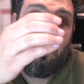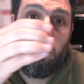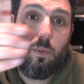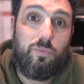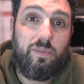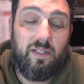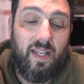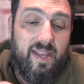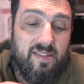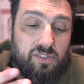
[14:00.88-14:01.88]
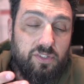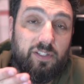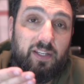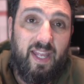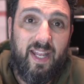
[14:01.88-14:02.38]
moved the
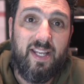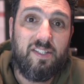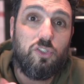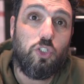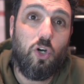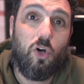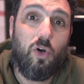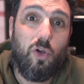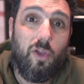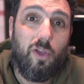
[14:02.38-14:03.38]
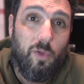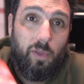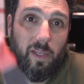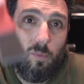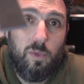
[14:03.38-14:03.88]
laser and I saw
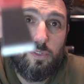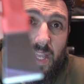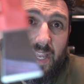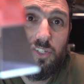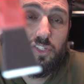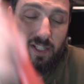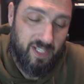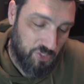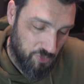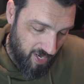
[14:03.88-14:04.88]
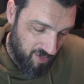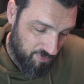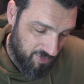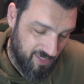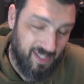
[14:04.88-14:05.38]
it was actually
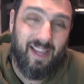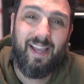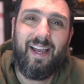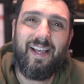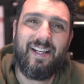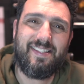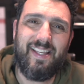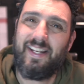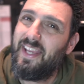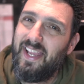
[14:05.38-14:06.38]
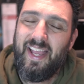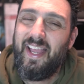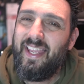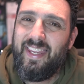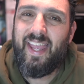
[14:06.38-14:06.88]
engraved, I said,
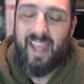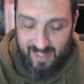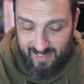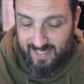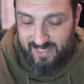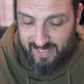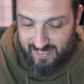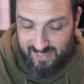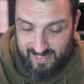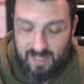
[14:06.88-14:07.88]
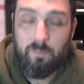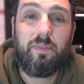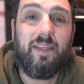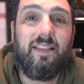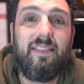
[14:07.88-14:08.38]
yeah, this is
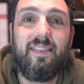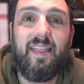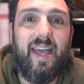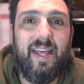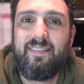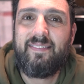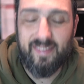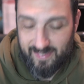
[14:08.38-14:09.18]
something that